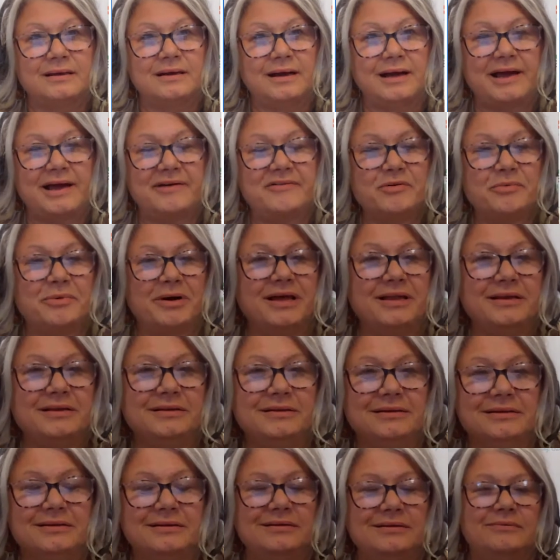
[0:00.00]
Hi, everyone.
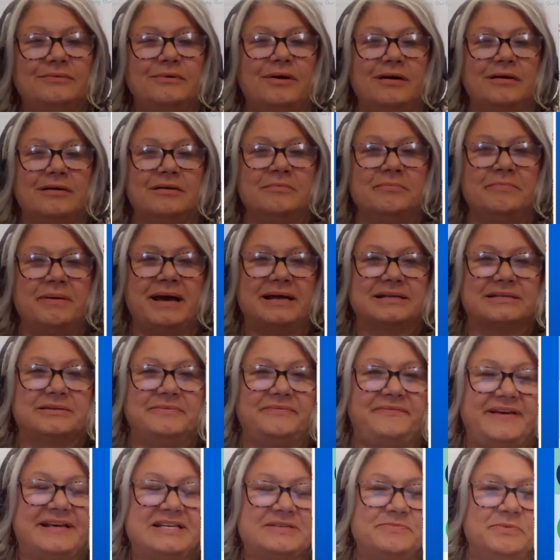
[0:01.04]
Welcome back to
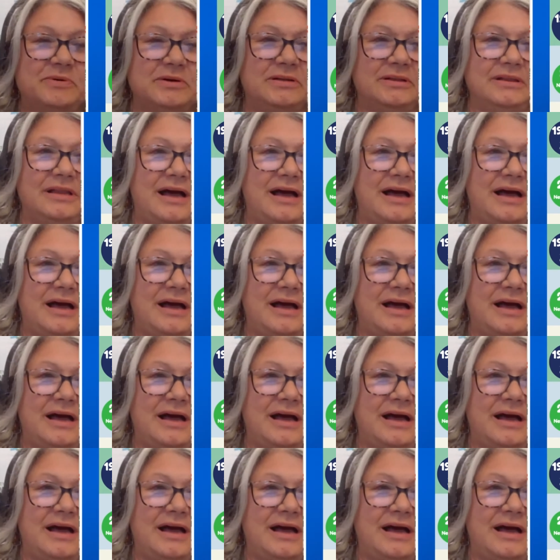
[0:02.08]
Facebook